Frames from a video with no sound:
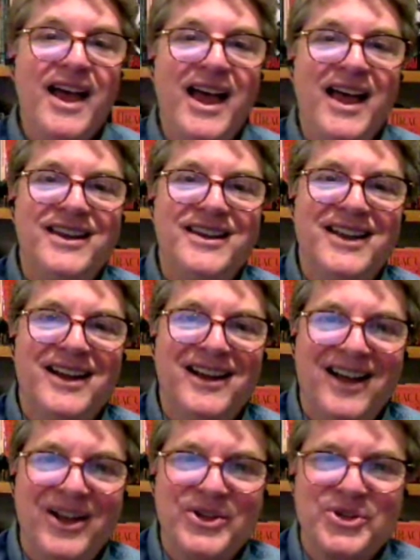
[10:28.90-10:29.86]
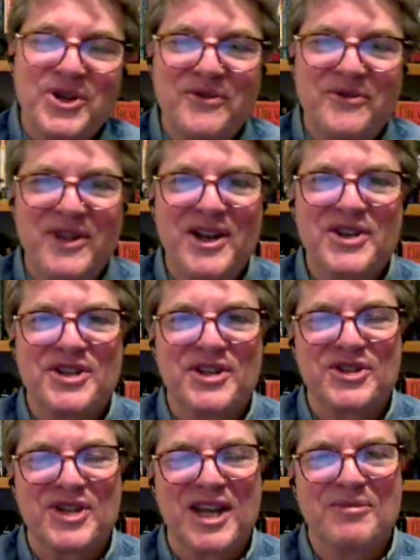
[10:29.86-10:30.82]
And uh, I'll sort of finish this
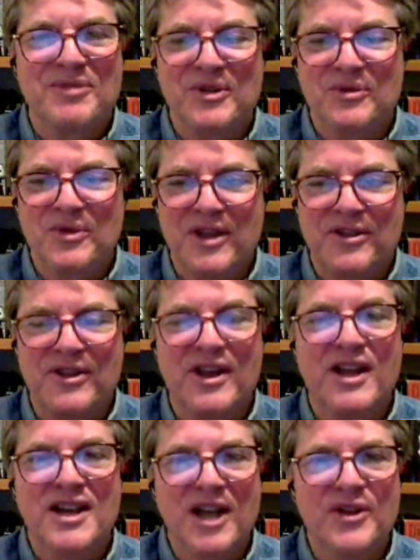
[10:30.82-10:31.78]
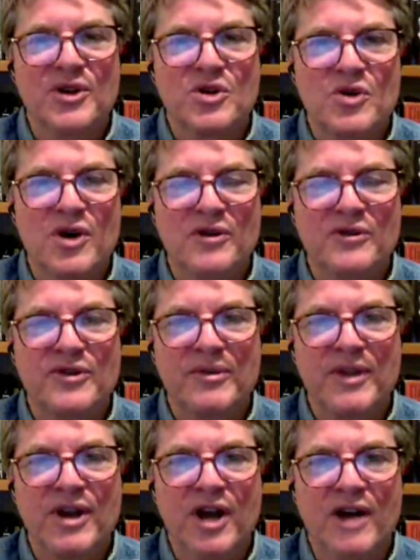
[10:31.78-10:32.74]
segment with another quote from
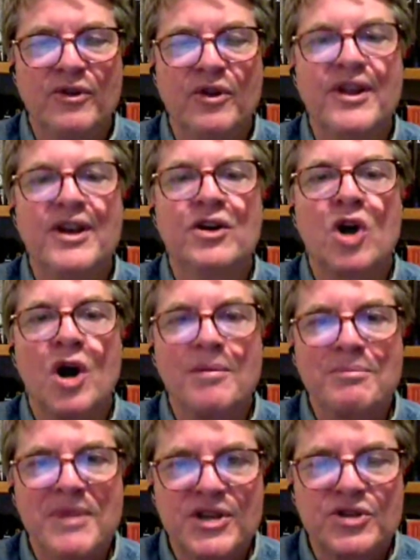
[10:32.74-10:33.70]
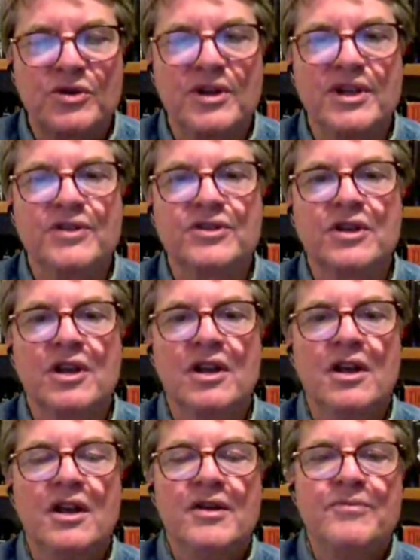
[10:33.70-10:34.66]
the novel: "There are mysteries
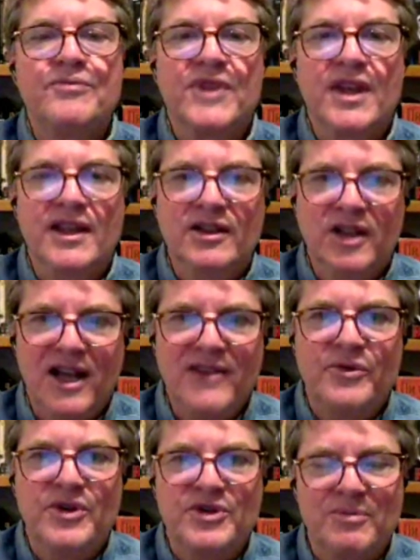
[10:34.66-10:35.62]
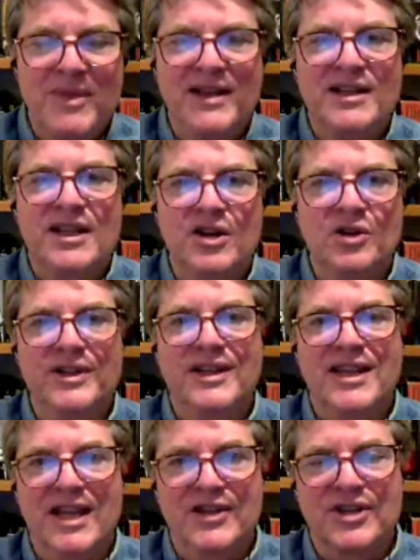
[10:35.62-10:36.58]
in life which men can only
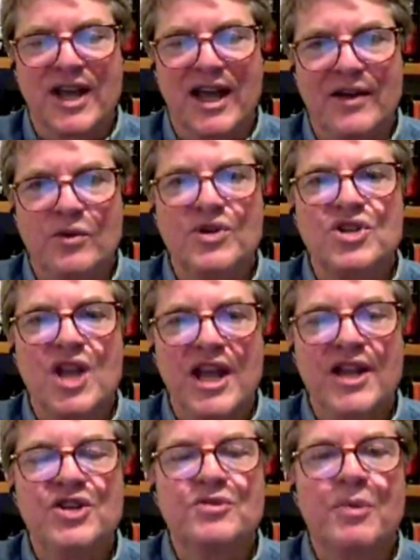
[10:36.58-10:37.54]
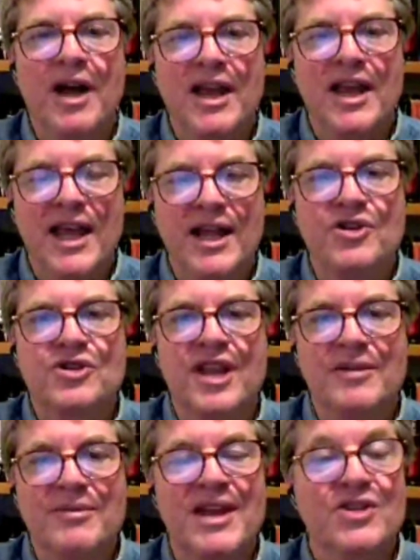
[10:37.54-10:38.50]
get at, which age by age
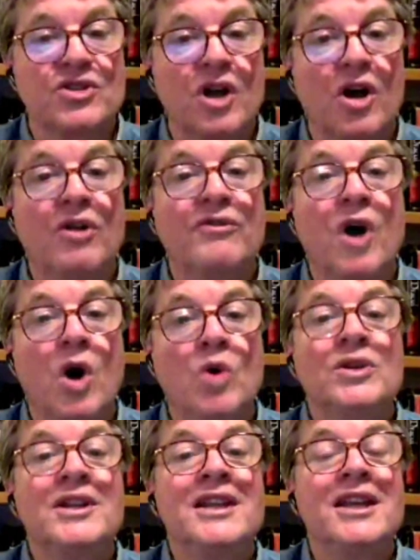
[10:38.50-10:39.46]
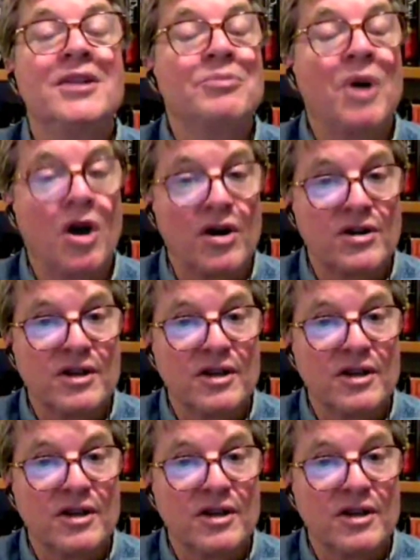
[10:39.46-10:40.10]
they may solve only in part.